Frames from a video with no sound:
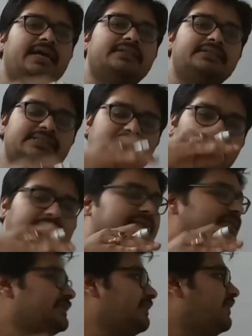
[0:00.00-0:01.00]
This height
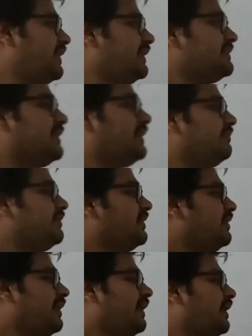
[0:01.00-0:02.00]
has given 8
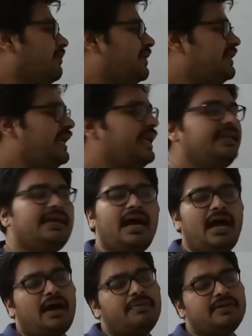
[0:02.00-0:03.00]
centimeter, but the area
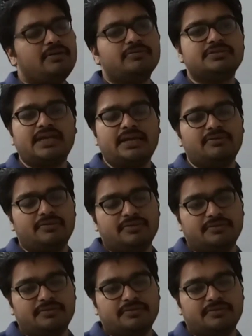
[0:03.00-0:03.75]
how it looks I don't know.